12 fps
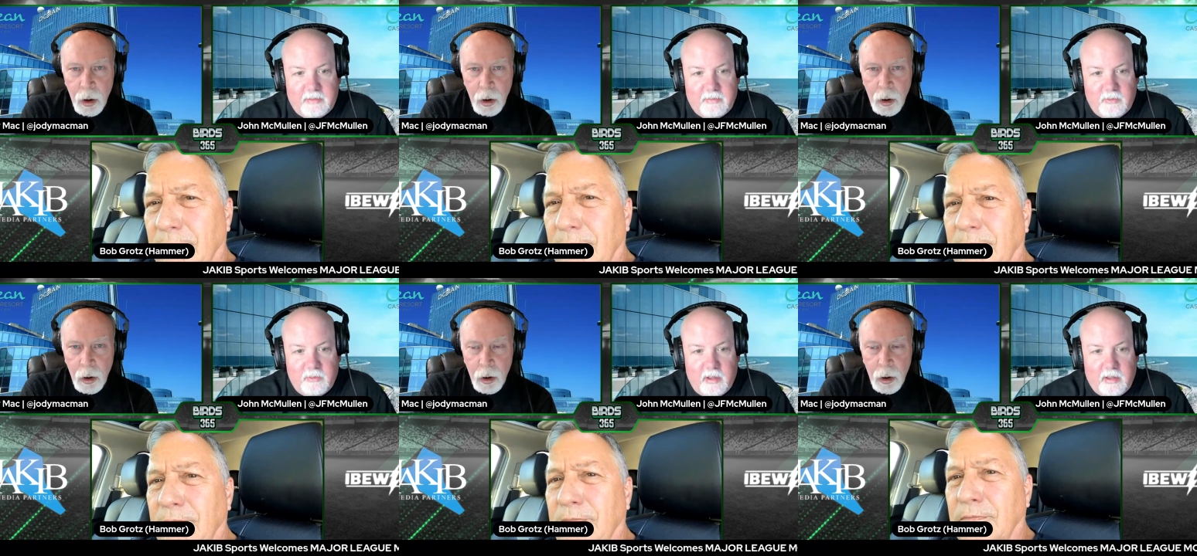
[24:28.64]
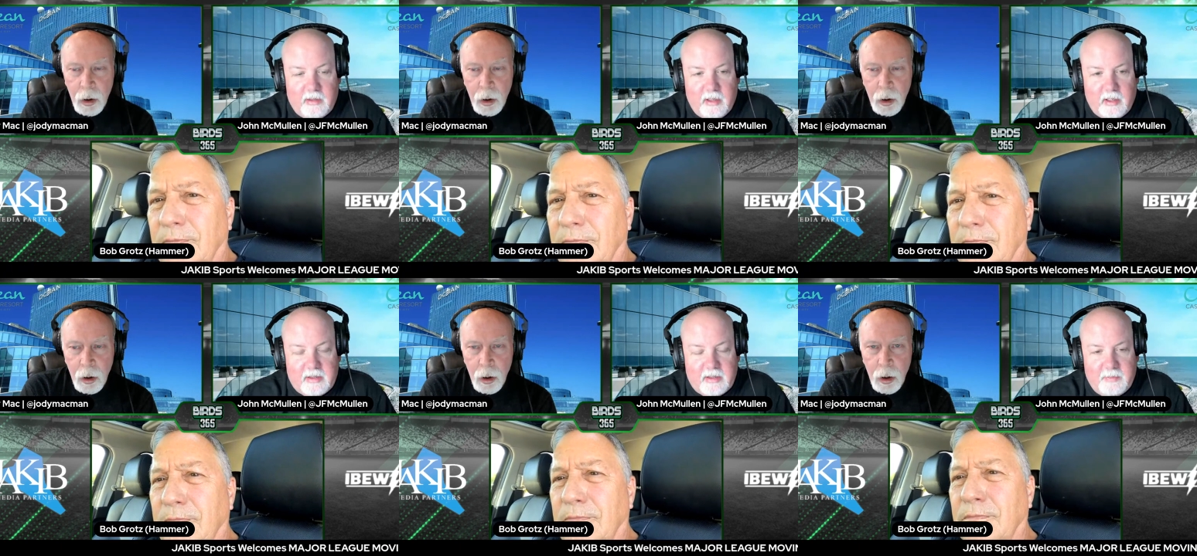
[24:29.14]
Speaker 1: when he does
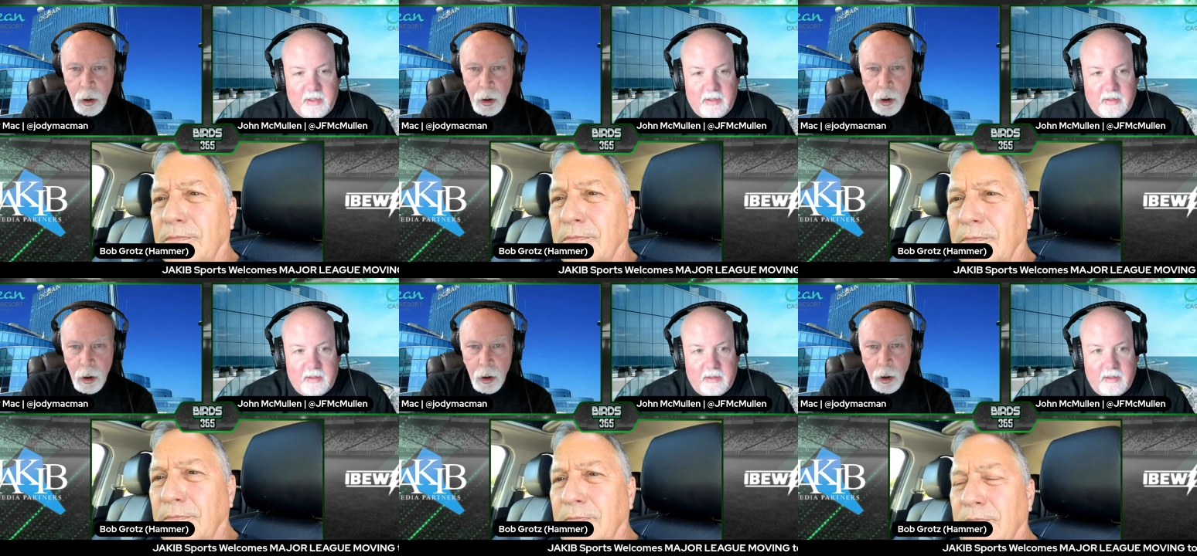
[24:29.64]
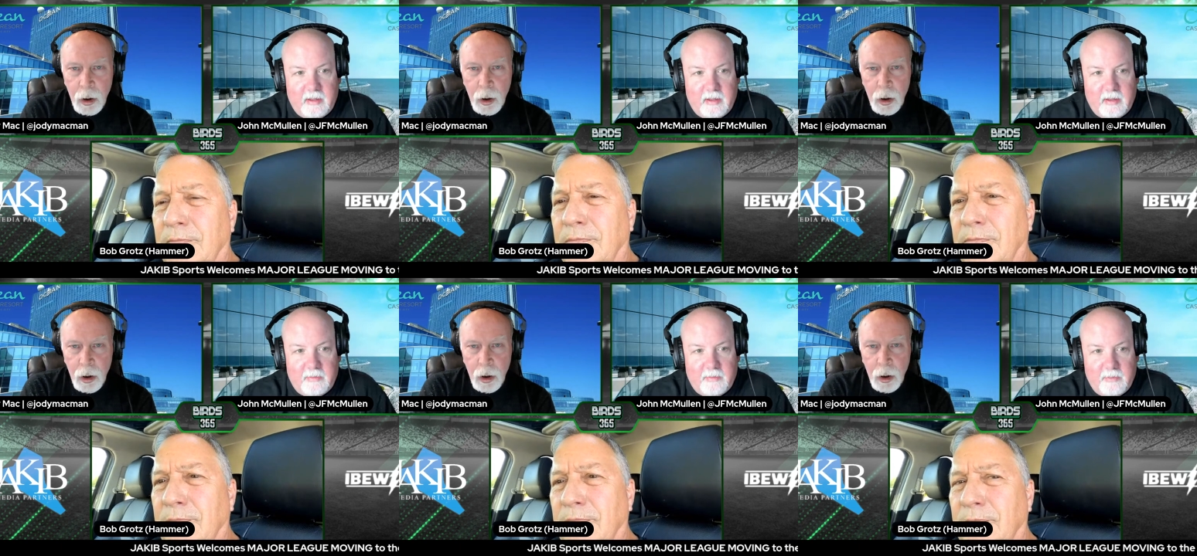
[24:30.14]
speak. Uh,
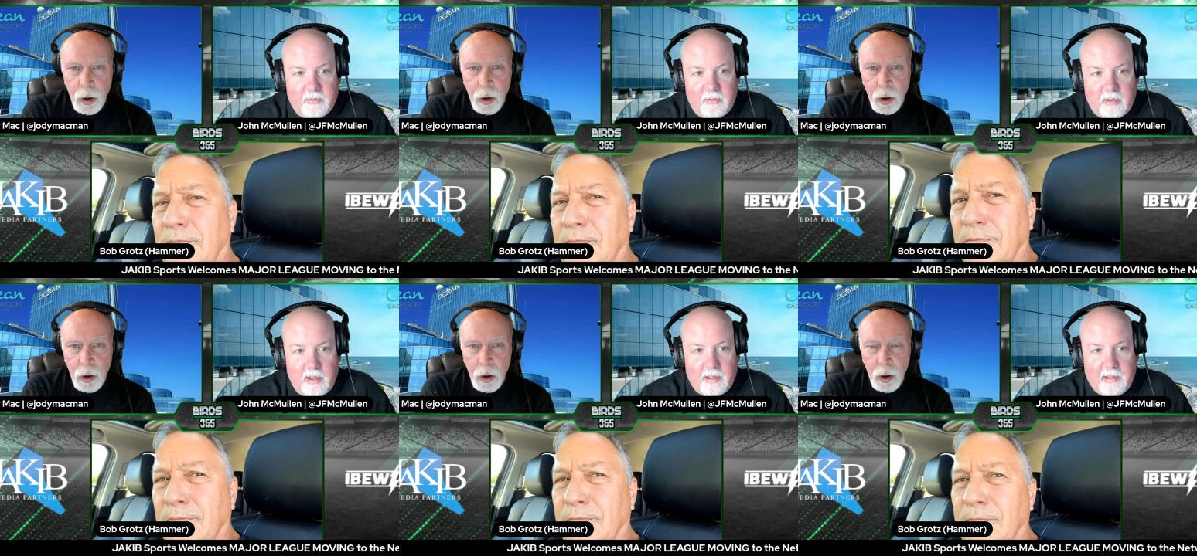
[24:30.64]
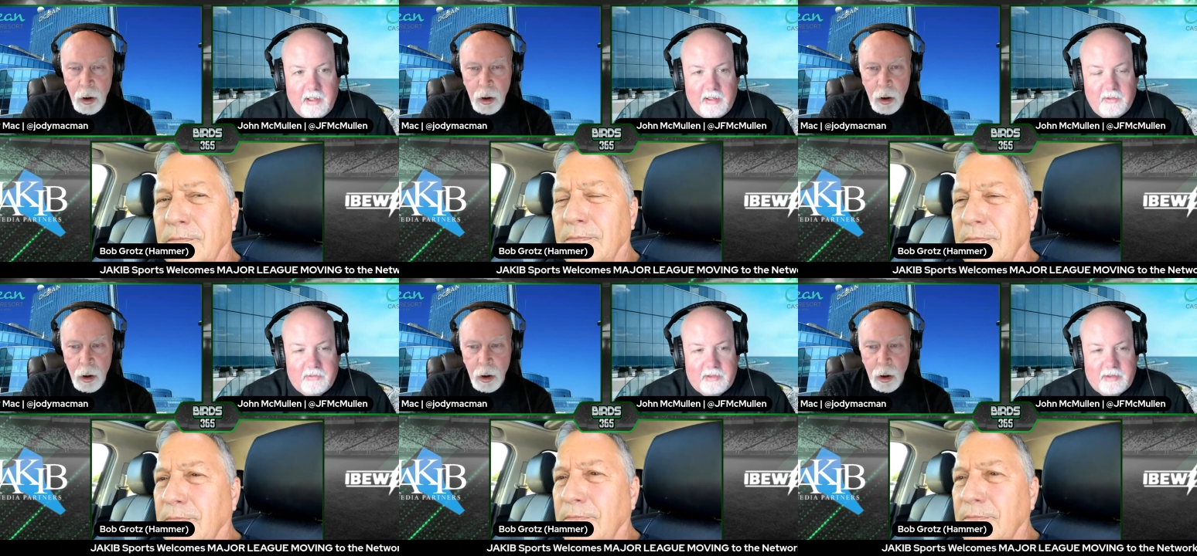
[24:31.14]
a lot of
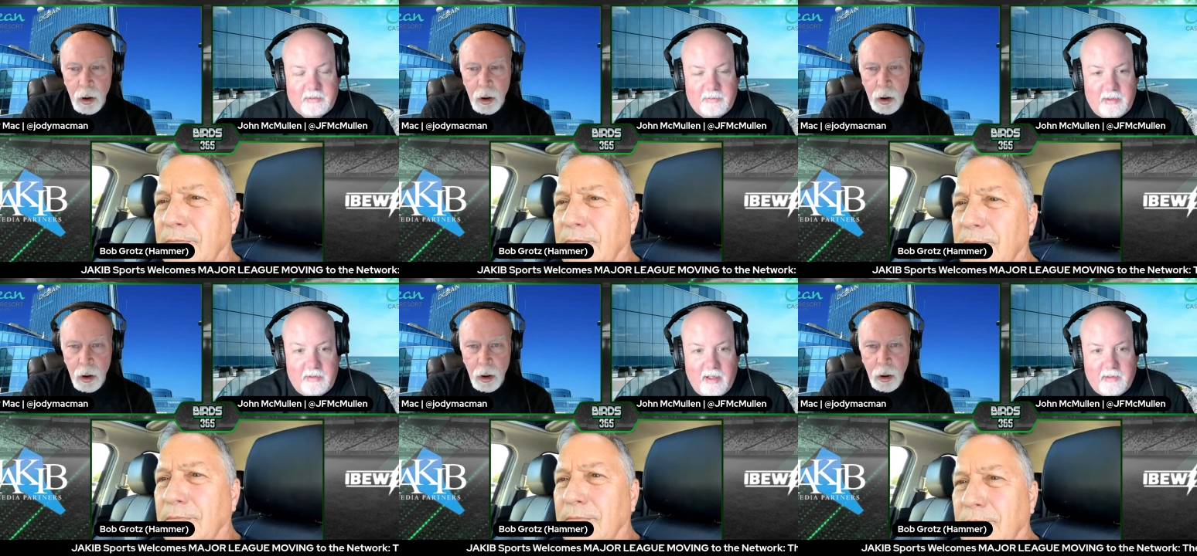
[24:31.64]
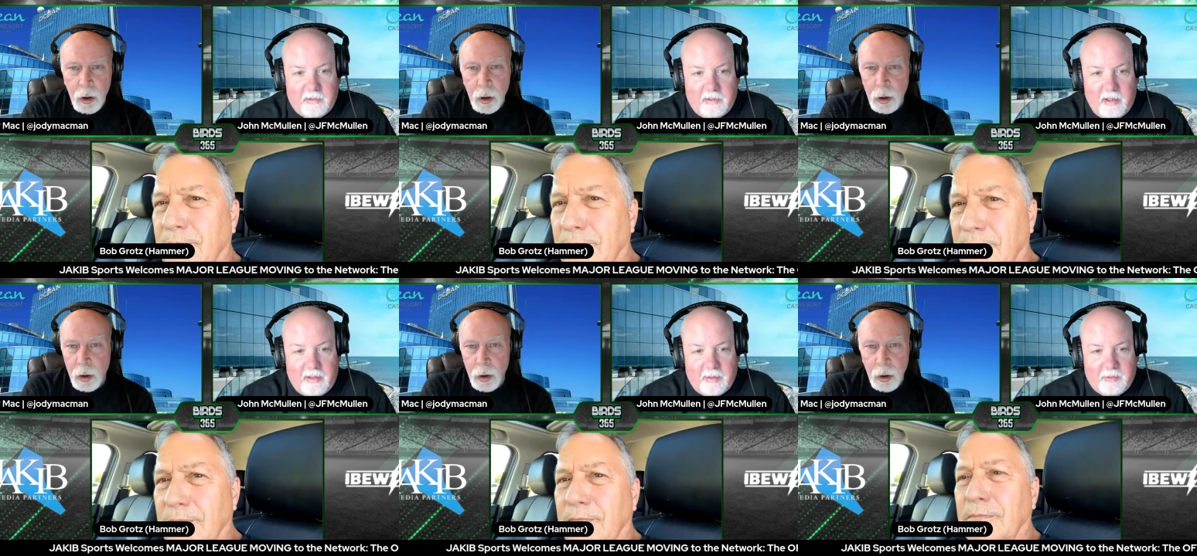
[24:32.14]
giggles. Another
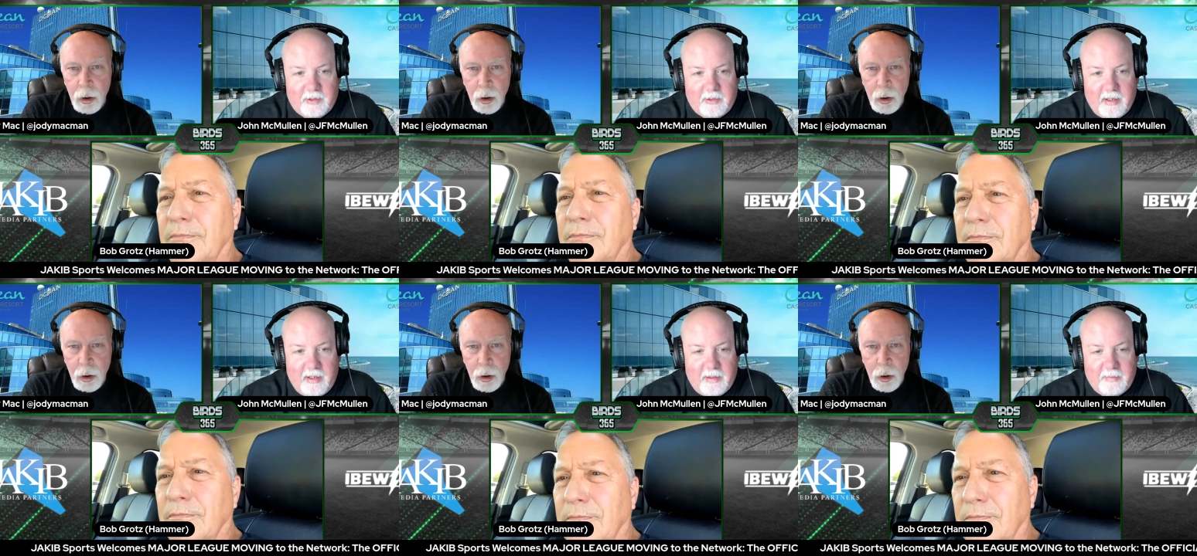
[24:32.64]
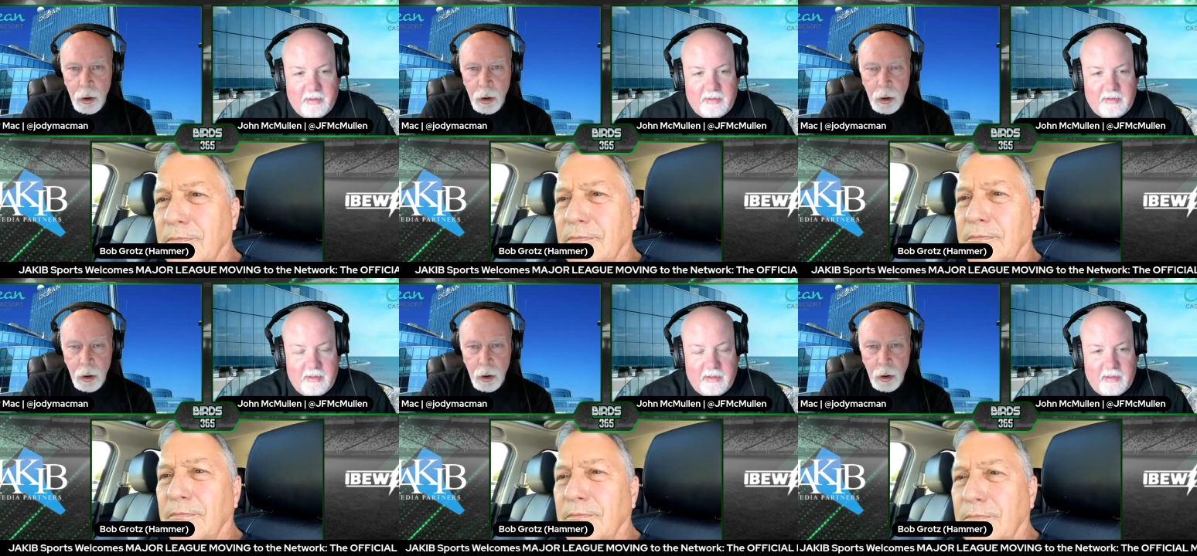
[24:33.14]
likable guy, but
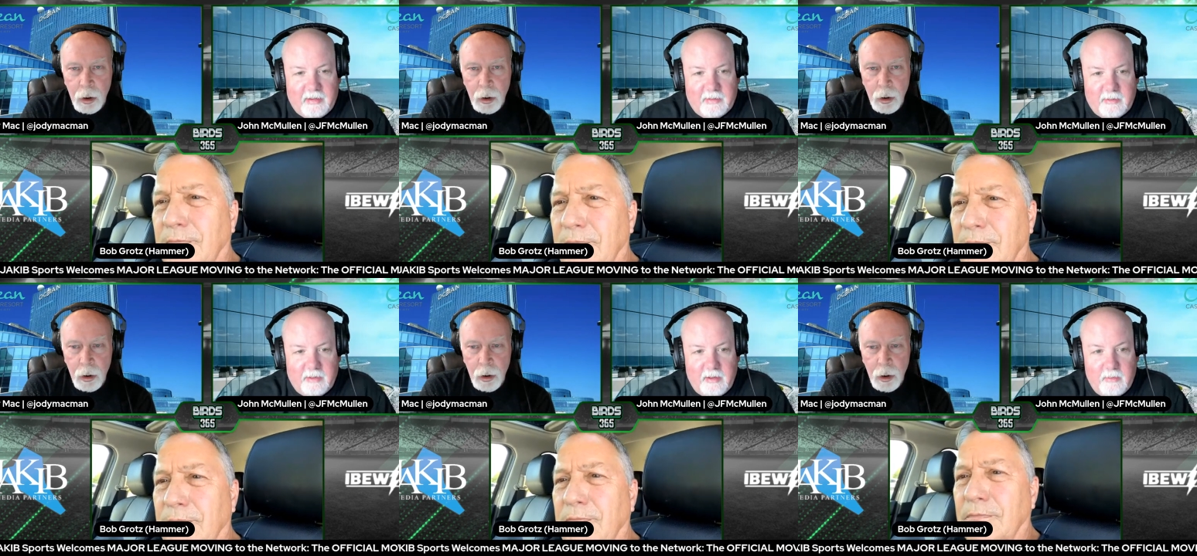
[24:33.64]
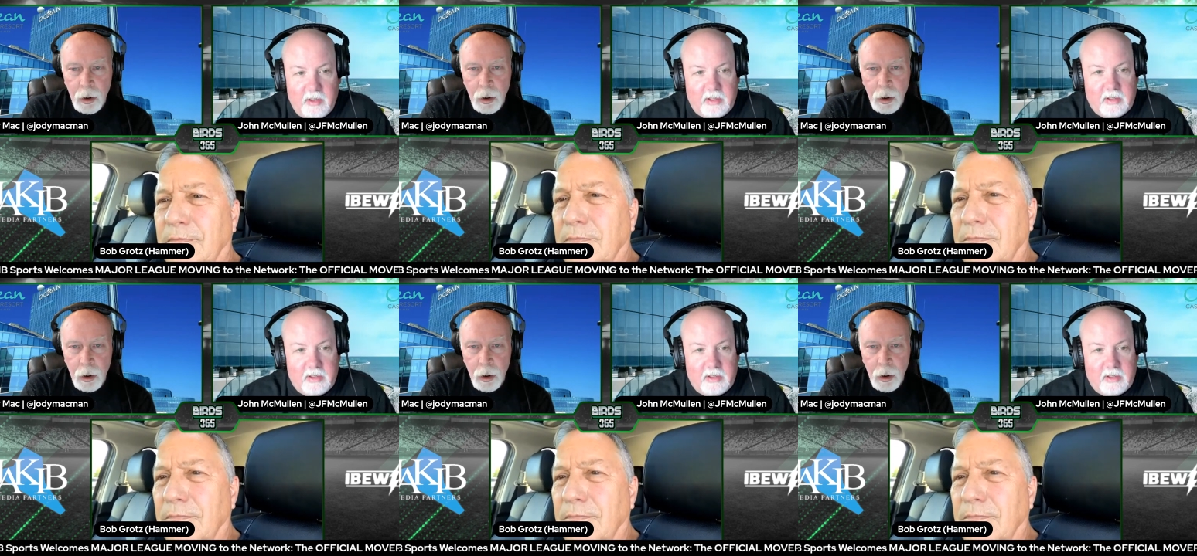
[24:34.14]
uh, he's a